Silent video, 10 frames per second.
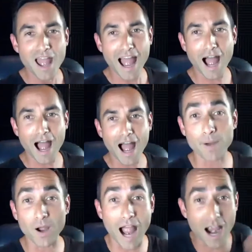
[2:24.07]

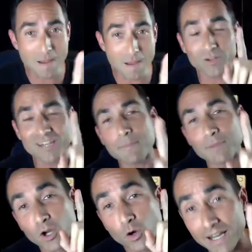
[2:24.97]
But I remember one time
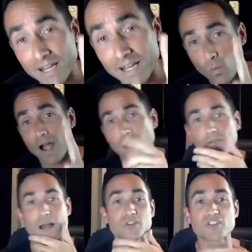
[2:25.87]
in grade 12,
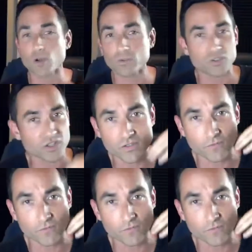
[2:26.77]
I was so just